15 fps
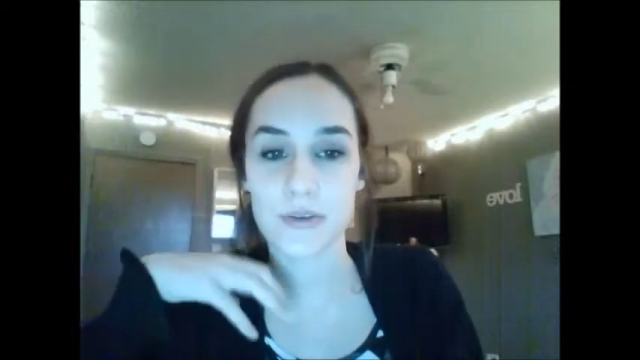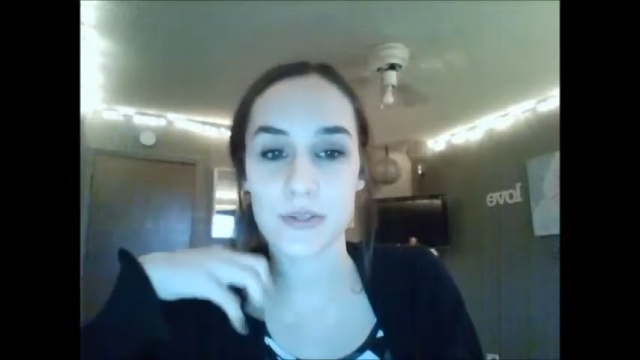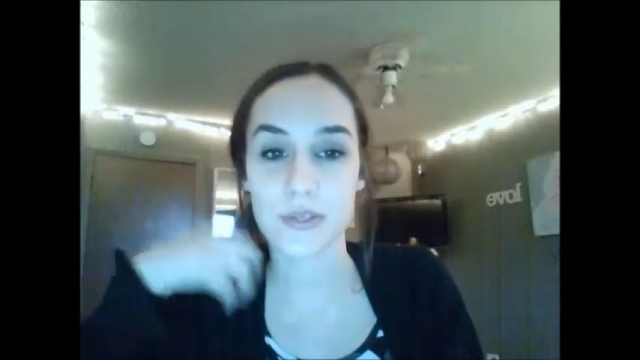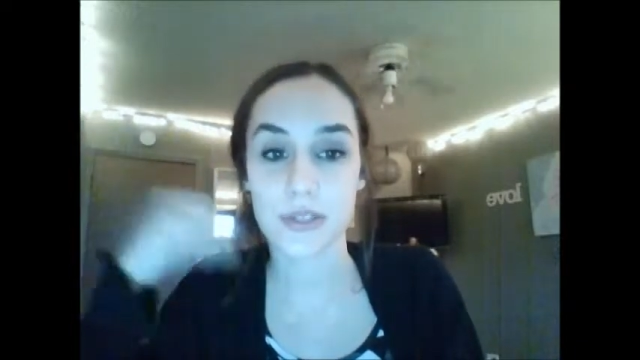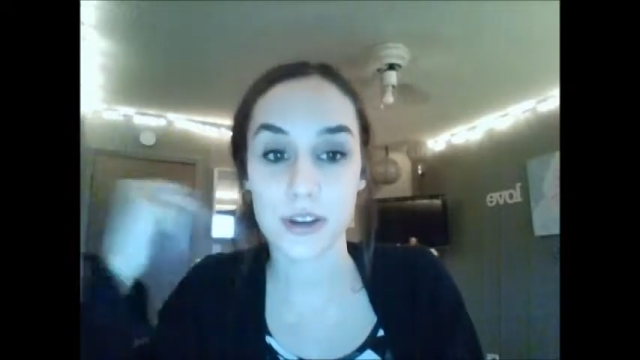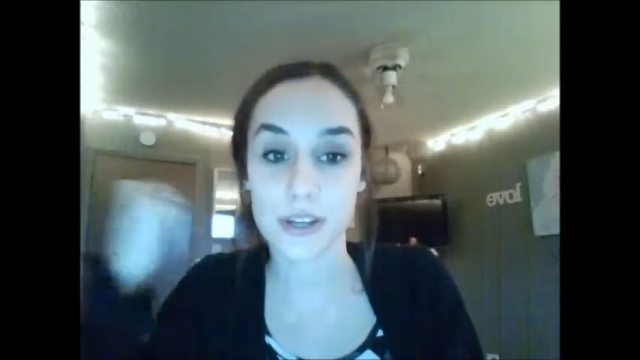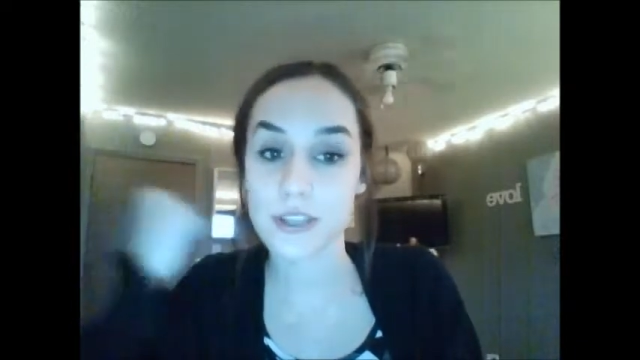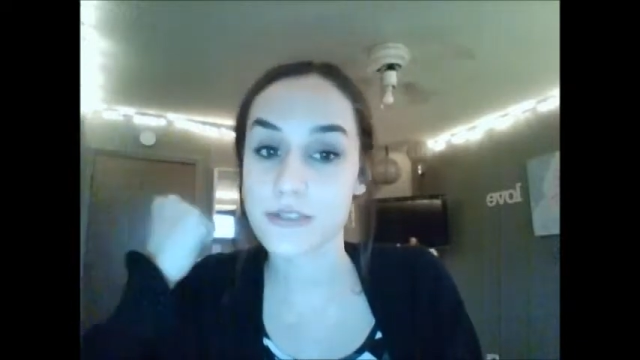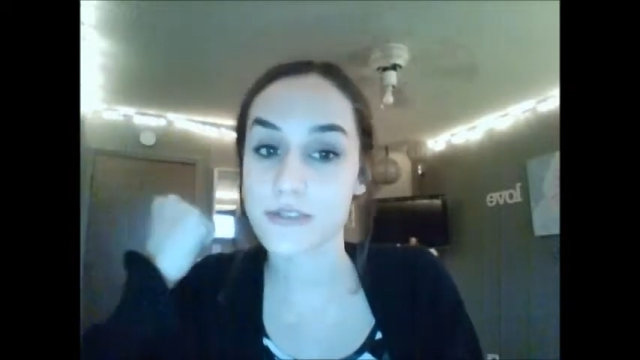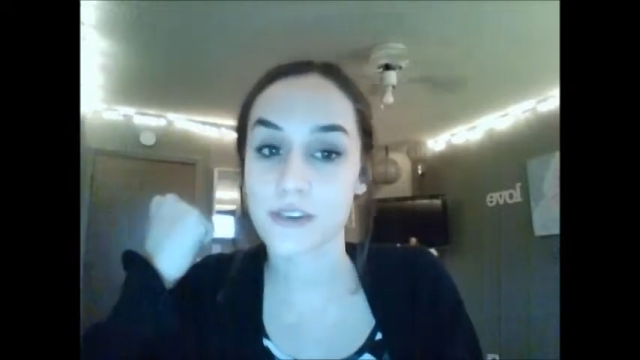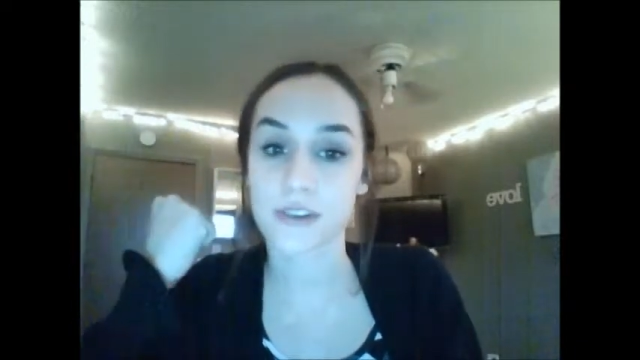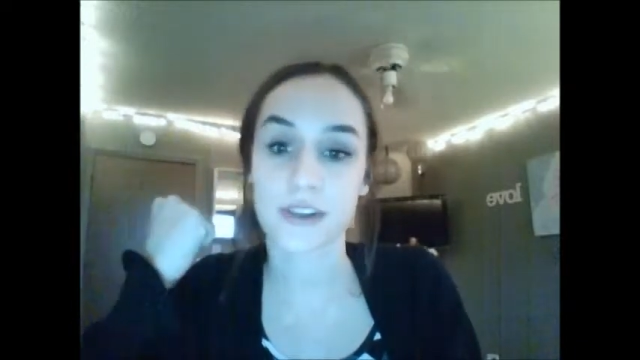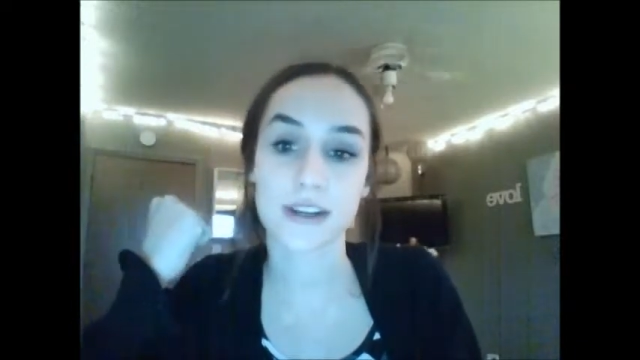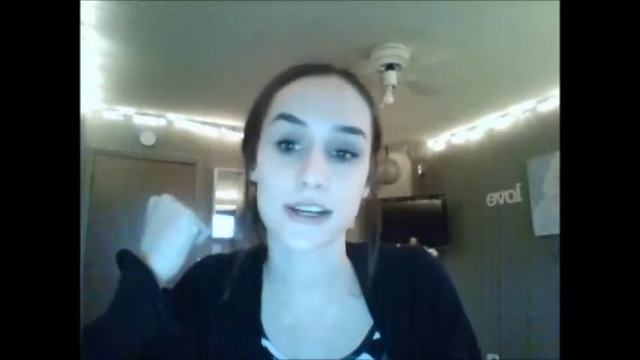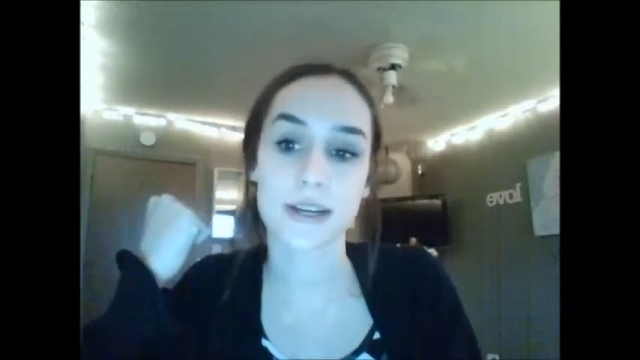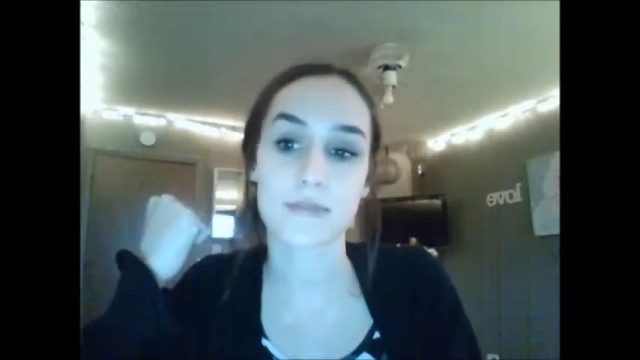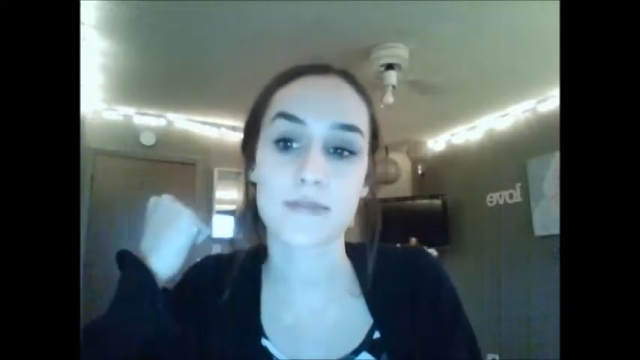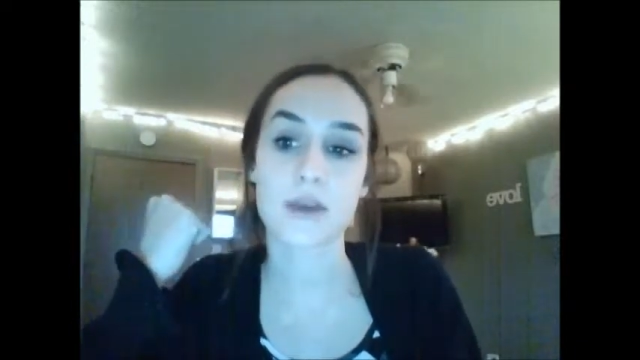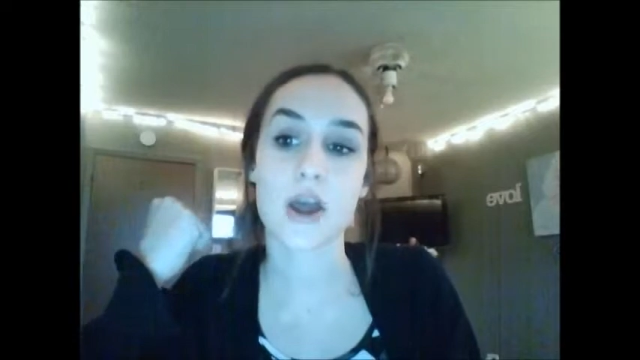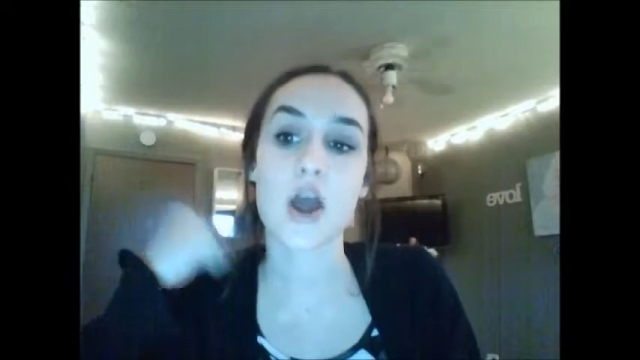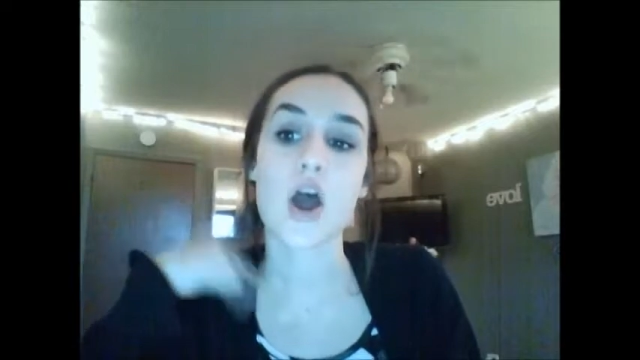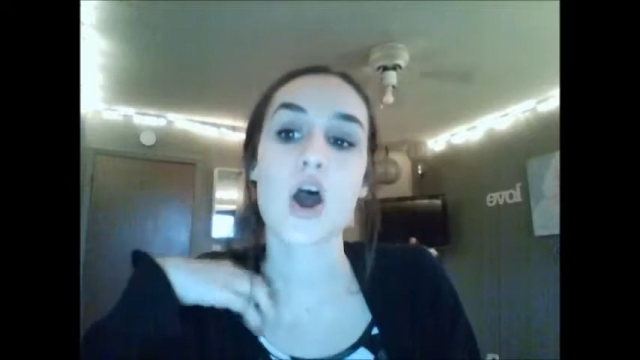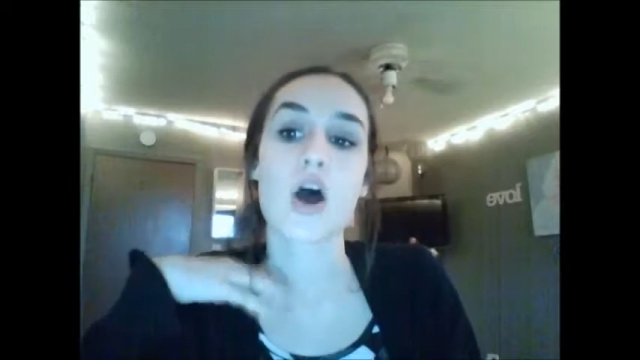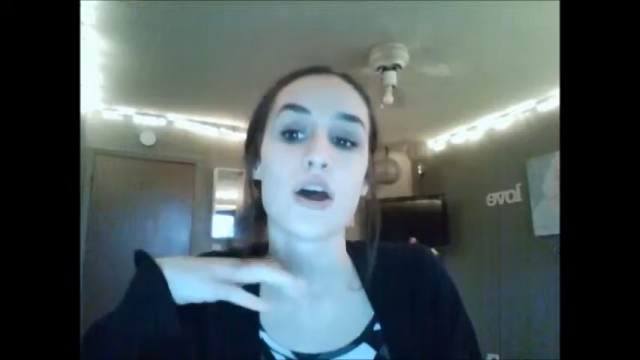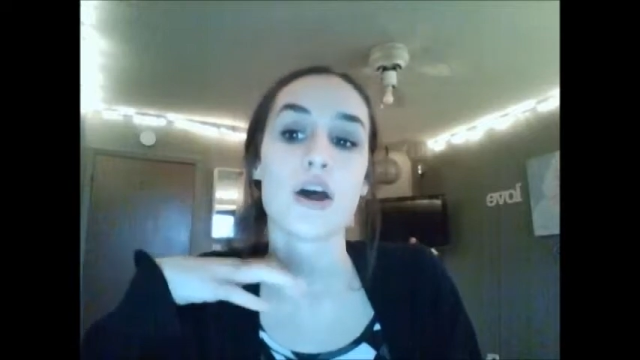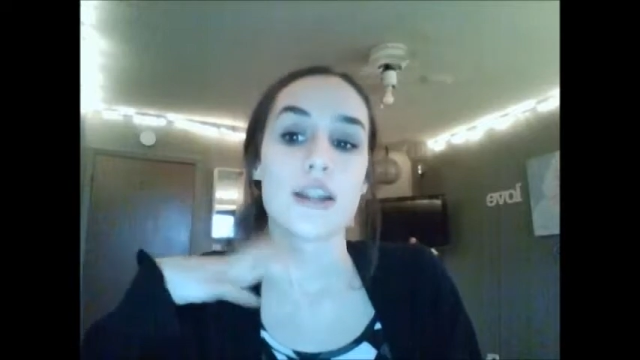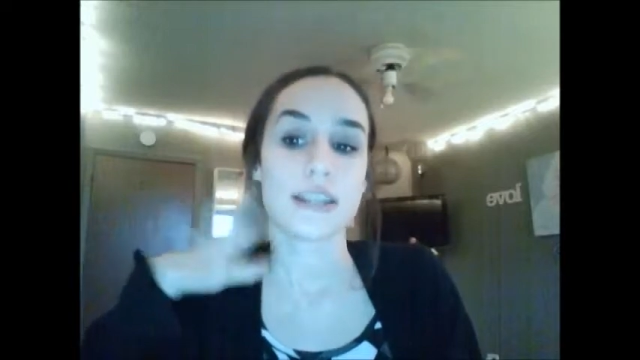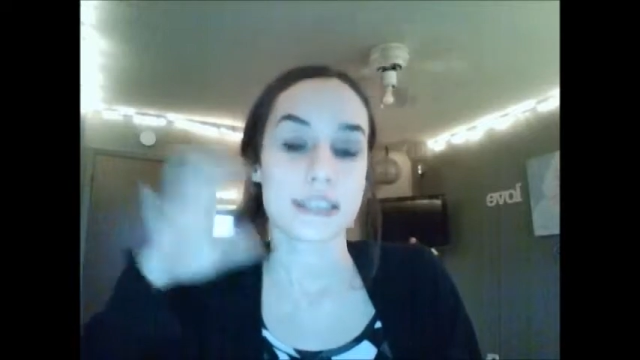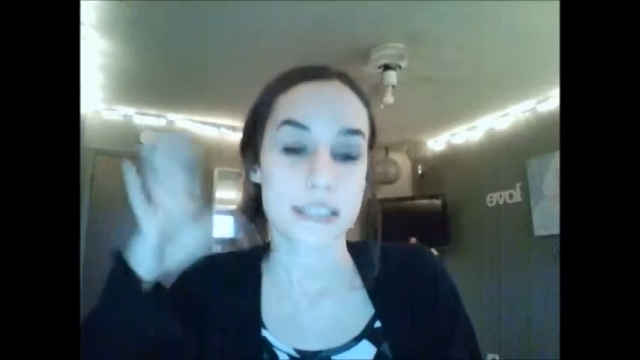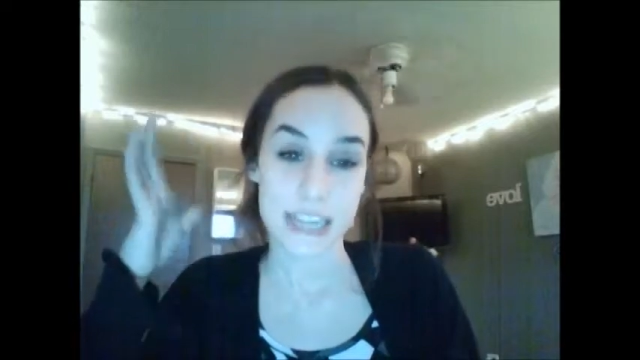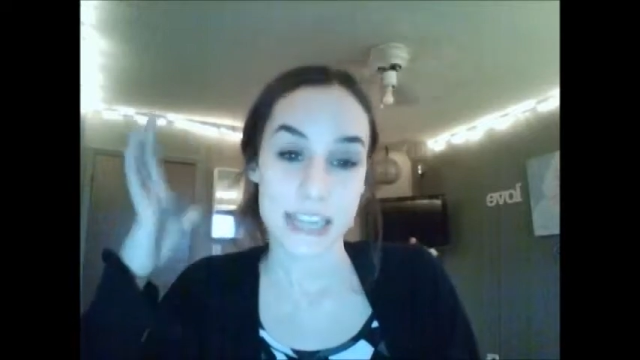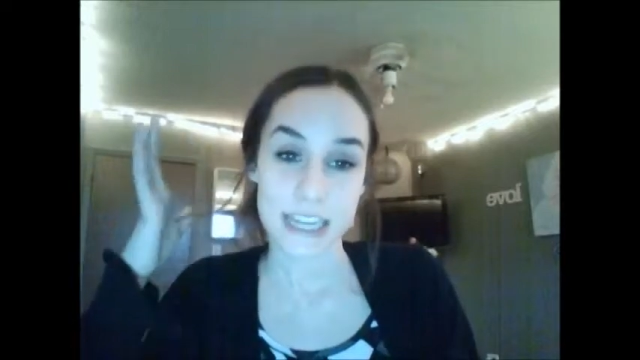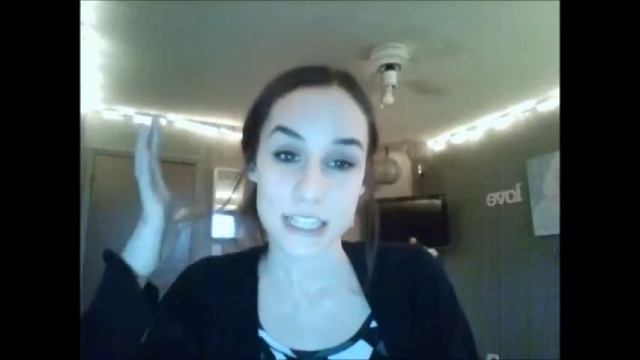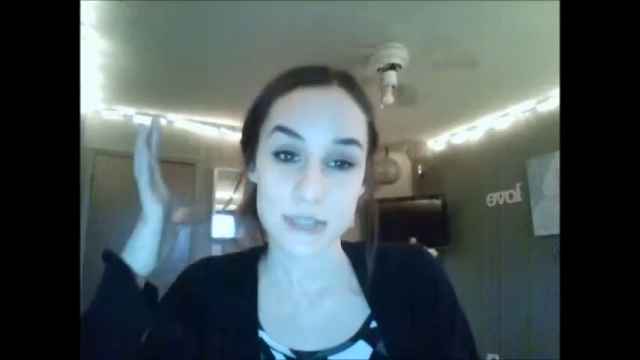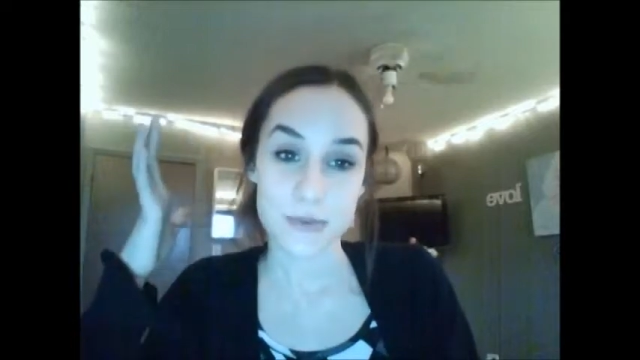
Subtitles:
thirst for learning. Next,